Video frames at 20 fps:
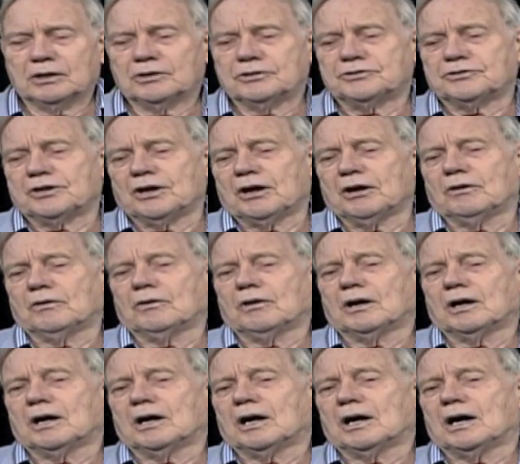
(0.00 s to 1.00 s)

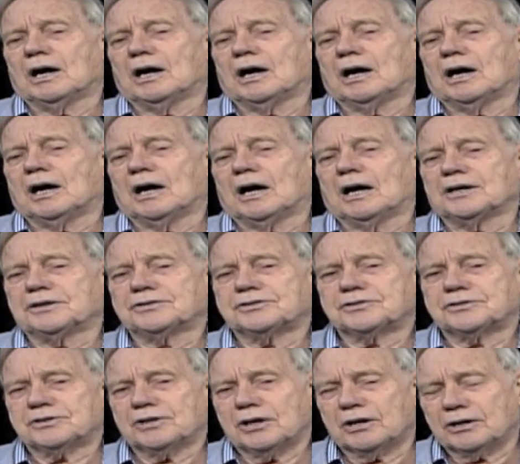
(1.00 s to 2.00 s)
So I
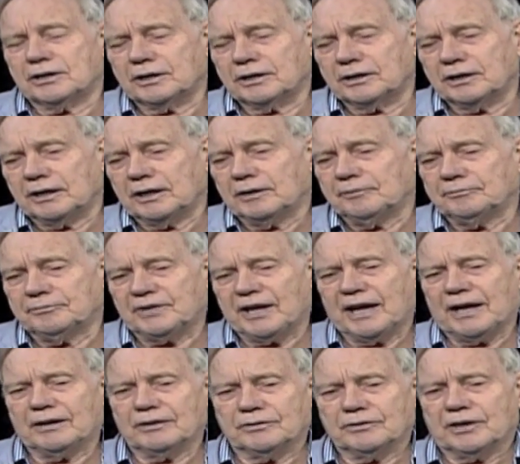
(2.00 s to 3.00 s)
started him
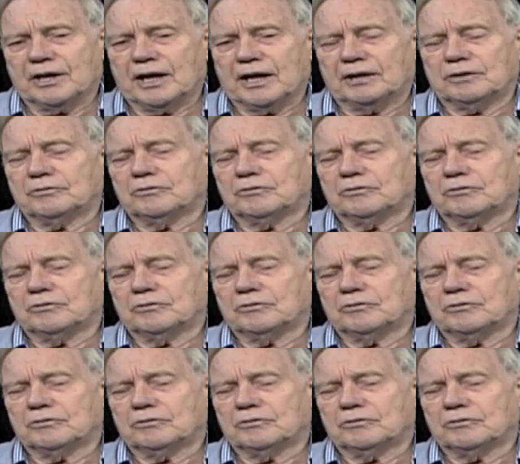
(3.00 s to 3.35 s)
down that